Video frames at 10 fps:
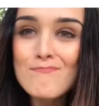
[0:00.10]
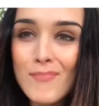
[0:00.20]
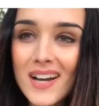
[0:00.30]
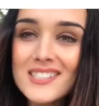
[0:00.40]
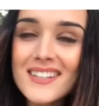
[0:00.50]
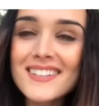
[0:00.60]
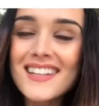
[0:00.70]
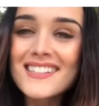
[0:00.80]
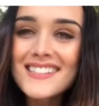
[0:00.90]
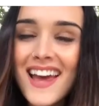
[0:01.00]
budget
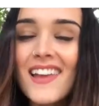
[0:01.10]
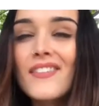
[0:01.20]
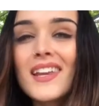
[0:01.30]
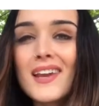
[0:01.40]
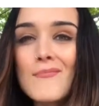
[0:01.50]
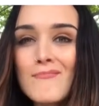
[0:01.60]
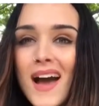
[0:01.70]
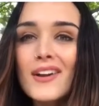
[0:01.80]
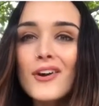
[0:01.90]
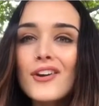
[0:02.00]
saving,
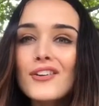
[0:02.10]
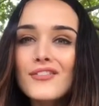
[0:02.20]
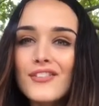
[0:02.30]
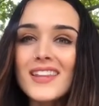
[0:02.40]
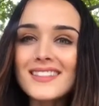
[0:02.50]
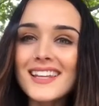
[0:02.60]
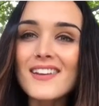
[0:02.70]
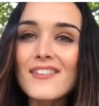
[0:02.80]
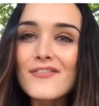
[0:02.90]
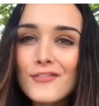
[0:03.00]
macro
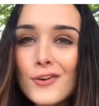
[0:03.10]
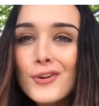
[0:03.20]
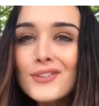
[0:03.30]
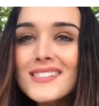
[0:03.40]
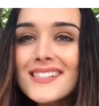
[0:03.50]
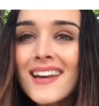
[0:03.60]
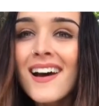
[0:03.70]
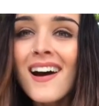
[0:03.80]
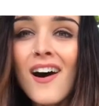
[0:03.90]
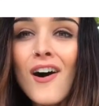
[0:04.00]
friendly foods
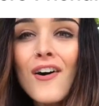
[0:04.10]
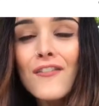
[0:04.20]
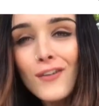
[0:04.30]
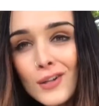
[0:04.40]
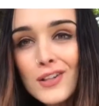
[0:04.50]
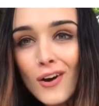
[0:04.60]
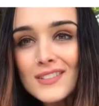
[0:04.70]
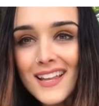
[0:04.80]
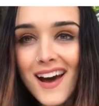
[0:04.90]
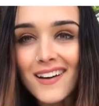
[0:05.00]
for
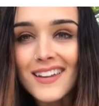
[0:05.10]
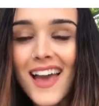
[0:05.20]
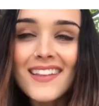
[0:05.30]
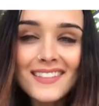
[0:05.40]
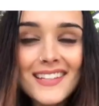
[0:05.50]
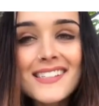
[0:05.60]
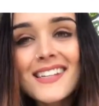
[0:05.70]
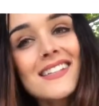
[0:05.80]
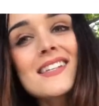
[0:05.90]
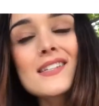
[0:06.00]
lockdown, and this
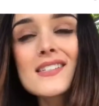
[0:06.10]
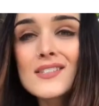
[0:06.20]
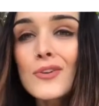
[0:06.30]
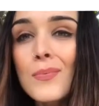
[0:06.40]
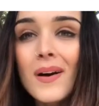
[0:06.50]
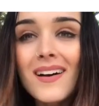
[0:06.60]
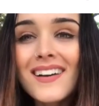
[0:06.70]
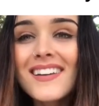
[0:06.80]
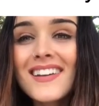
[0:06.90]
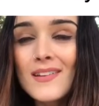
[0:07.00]
is a super
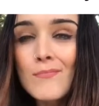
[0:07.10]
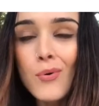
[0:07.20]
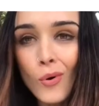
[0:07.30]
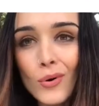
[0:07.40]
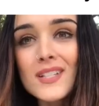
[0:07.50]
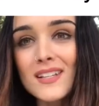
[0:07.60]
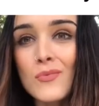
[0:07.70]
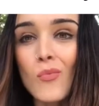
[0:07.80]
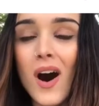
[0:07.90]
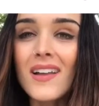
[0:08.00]
important
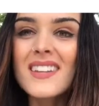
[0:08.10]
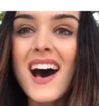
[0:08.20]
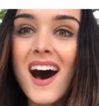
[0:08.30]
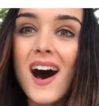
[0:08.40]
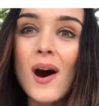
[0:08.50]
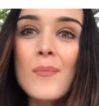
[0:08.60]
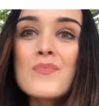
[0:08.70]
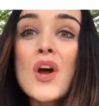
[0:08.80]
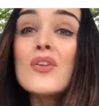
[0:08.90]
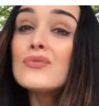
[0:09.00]
one.
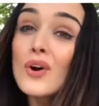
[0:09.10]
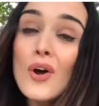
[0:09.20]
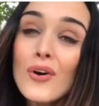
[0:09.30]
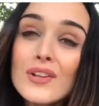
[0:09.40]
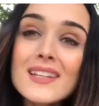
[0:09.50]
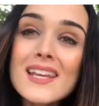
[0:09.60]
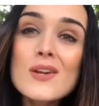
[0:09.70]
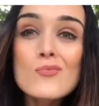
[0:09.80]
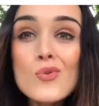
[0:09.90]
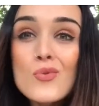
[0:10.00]
Not only
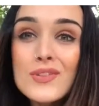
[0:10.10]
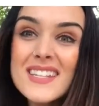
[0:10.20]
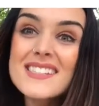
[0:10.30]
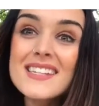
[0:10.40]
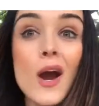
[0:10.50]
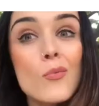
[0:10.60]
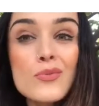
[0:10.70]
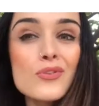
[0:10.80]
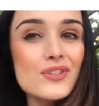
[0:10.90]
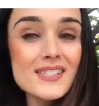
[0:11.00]
will this help
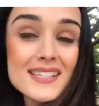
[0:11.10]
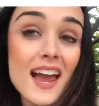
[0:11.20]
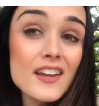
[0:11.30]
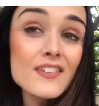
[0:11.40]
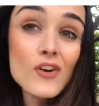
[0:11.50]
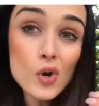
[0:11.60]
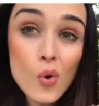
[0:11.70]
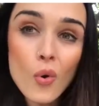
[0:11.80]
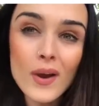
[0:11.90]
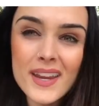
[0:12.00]
you save
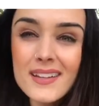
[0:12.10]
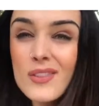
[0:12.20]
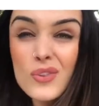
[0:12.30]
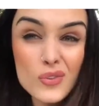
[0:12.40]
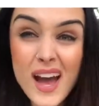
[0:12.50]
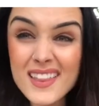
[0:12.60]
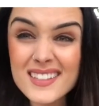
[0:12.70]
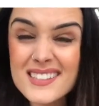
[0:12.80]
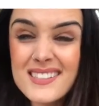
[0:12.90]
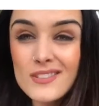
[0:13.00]
coin throughout
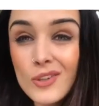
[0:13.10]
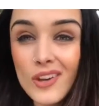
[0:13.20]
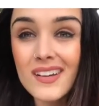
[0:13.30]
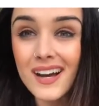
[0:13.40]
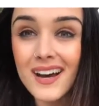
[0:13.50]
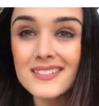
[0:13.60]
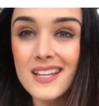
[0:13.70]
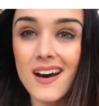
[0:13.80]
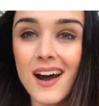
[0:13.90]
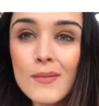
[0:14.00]
this hard
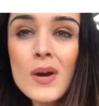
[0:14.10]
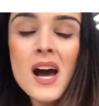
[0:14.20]
time,